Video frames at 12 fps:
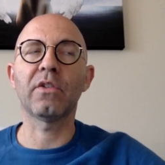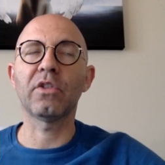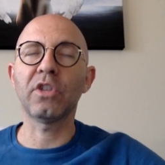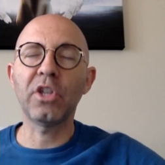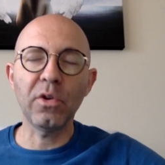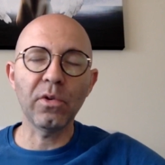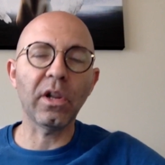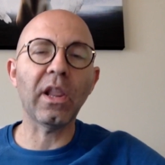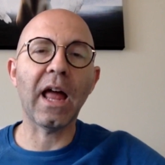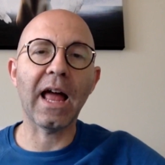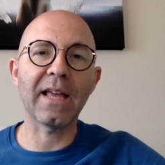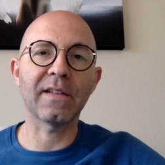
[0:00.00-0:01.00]

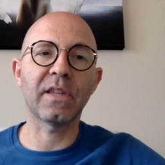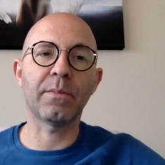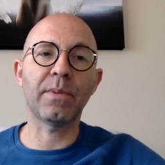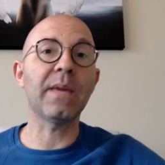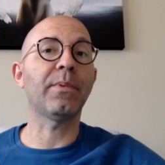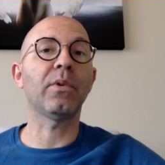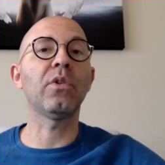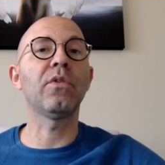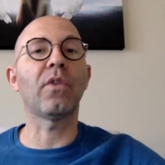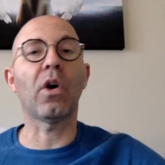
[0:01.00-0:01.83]
utilize the people who've